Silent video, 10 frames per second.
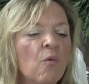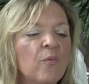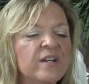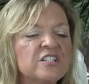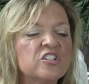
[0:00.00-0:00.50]

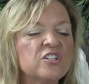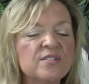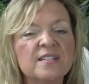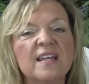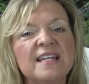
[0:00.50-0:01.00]
Well, when
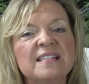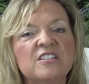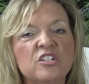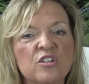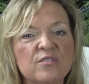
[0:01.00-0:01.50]

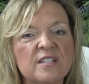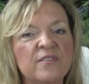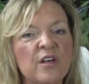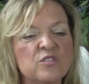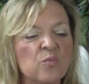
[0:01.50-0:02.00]
he's
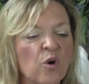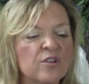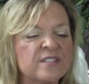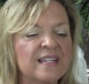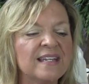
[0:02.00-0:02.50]
using those
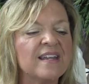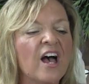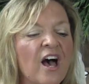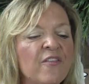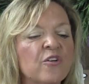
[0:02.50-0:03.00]
words
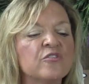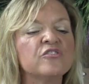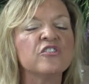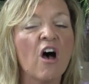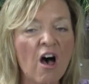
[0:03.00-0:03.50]
in other
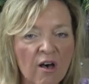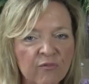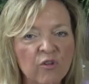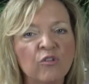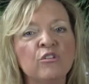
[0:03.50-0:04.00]

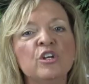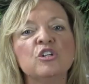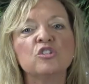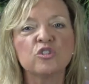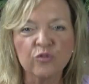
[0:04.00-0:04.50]
novel,
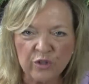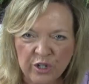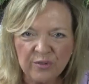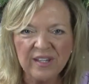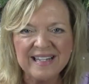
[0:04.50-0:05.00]

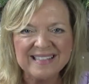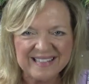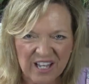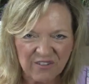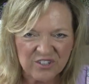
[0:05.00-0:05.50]
truly
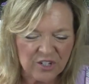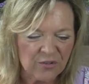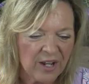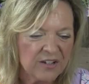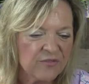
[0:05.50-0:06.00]

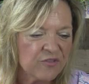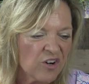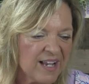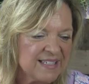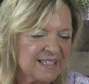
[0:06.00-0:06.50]
self-generated
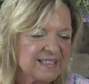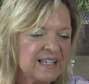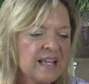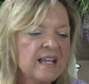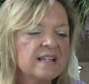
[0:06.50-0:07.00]

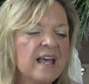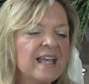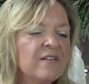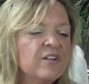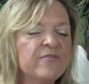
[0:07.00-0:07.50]
phrases,
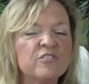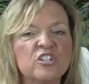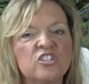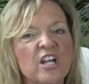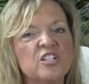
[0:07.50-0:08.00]
even if they're
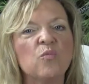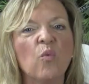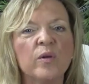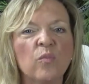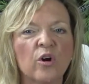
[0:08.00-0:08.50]
just
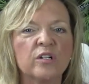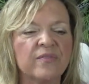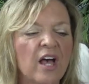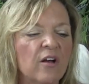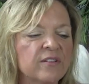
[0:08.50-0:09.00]
changing one word
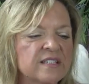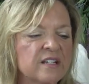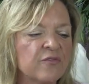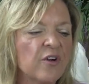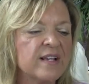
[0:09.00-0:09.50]
of that
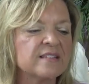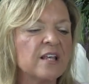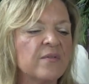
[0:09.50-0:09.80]
holistic phrase.